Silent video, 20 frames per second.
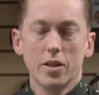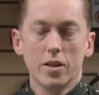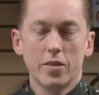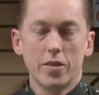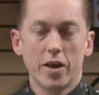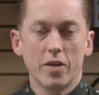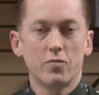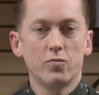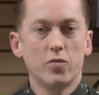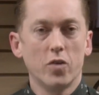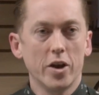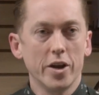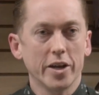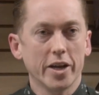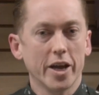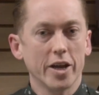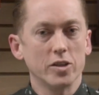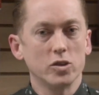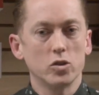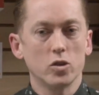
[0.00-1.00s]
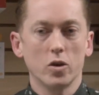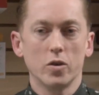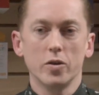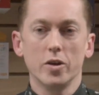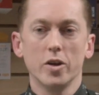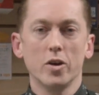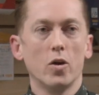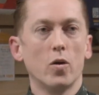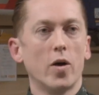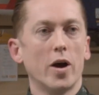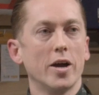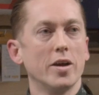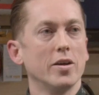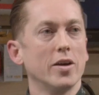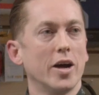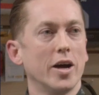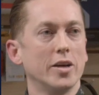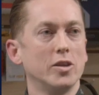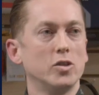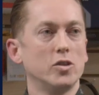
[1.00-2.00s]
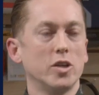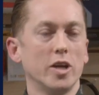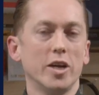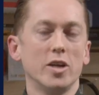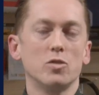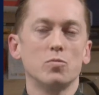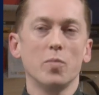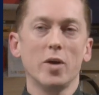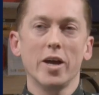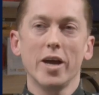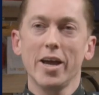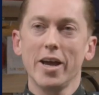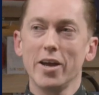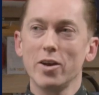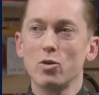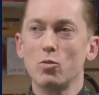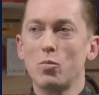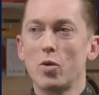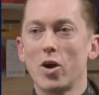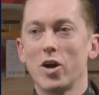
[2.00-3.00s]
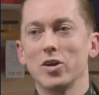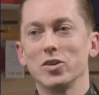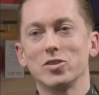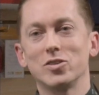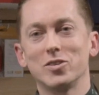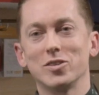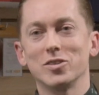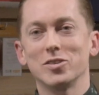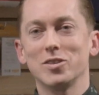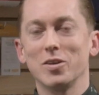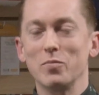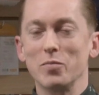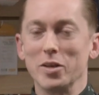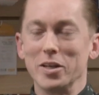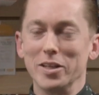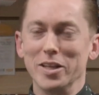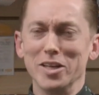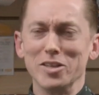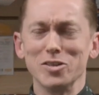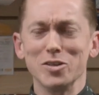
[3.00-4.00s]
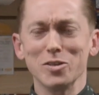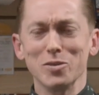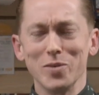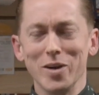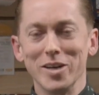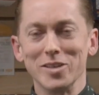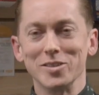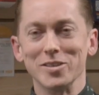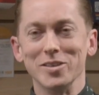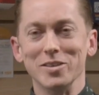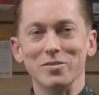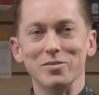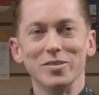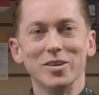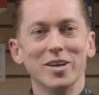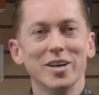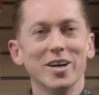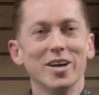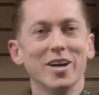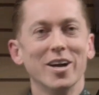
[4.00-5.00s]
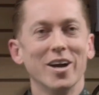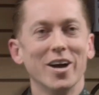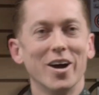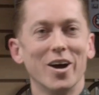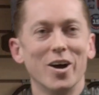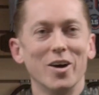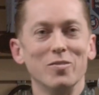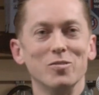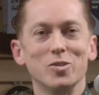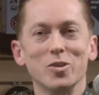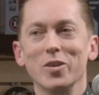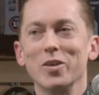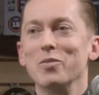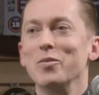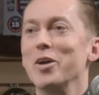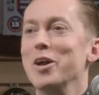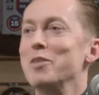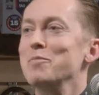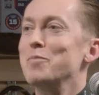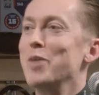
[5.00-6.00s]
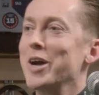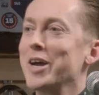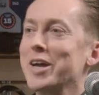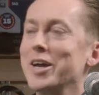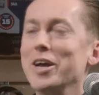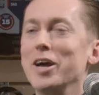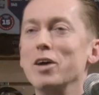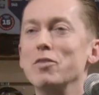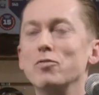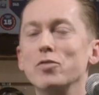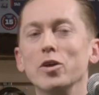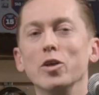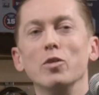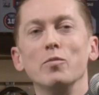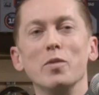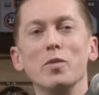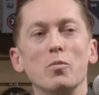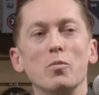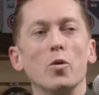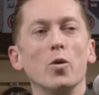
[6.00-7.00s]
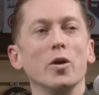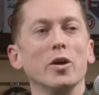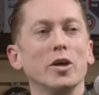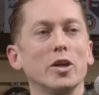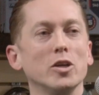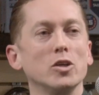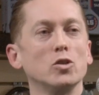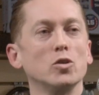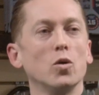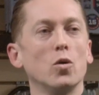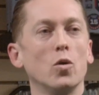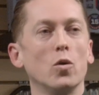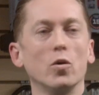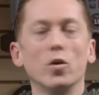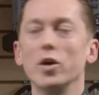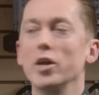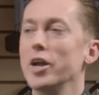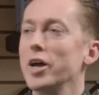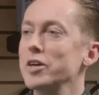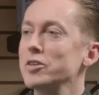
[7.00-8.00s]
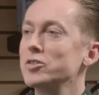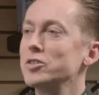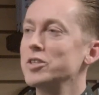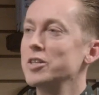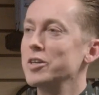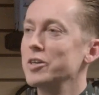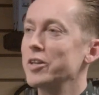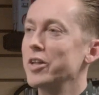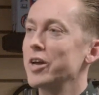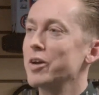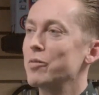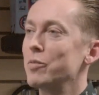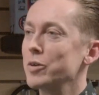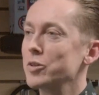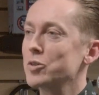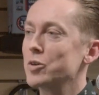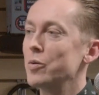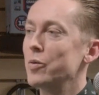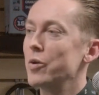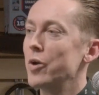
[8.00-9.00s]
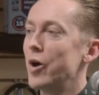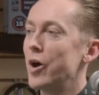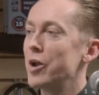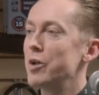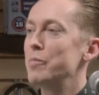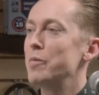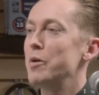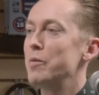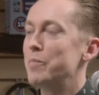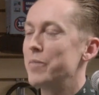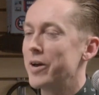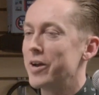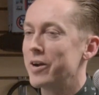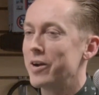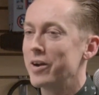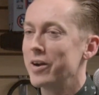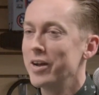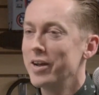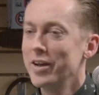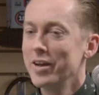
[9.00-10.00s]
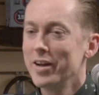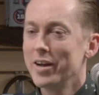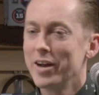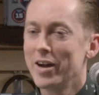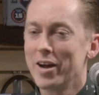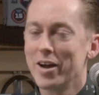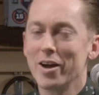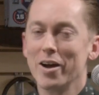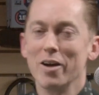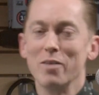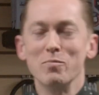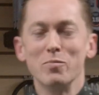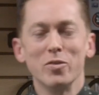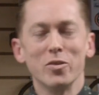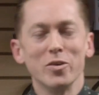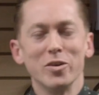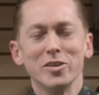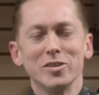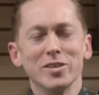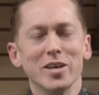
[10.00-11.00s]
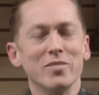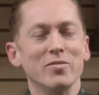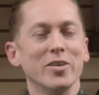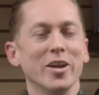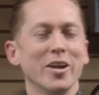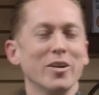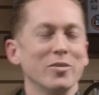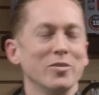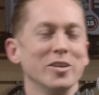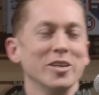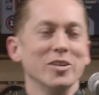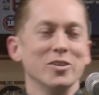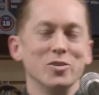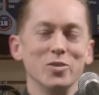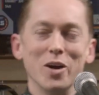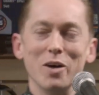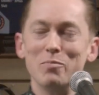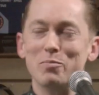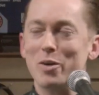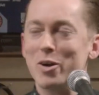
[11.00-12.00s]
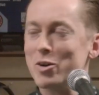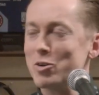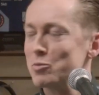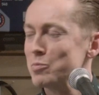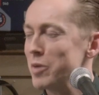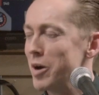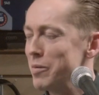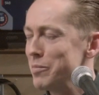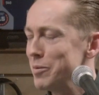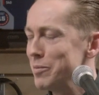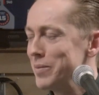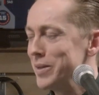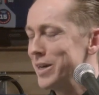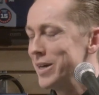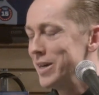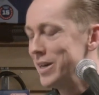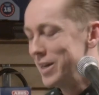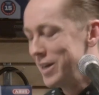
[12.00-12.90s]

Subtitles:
That fun again. So, you know, I changed my handlebars to something less aggressive, so that when I'm biking, I feel a more in control. And I see like what's going on a bit better. I'm 37. I don't need drop bars probably.